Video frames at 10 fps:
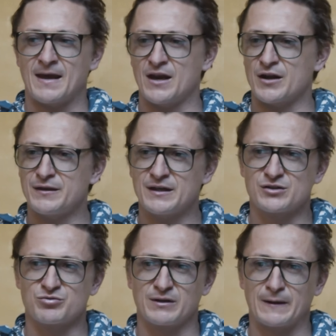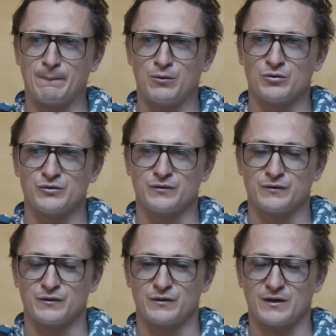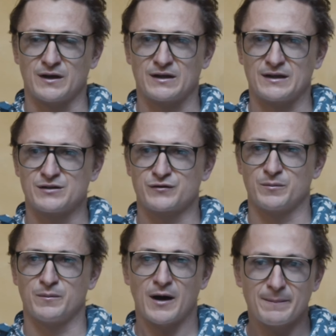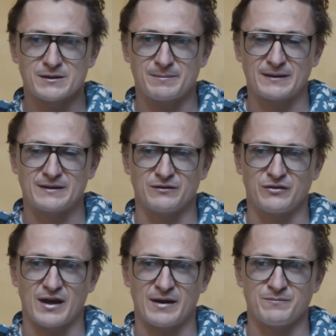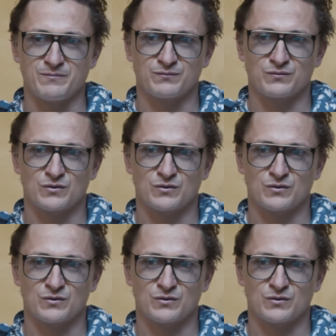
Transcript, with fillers: and I think it's really important, at least from my perspective, that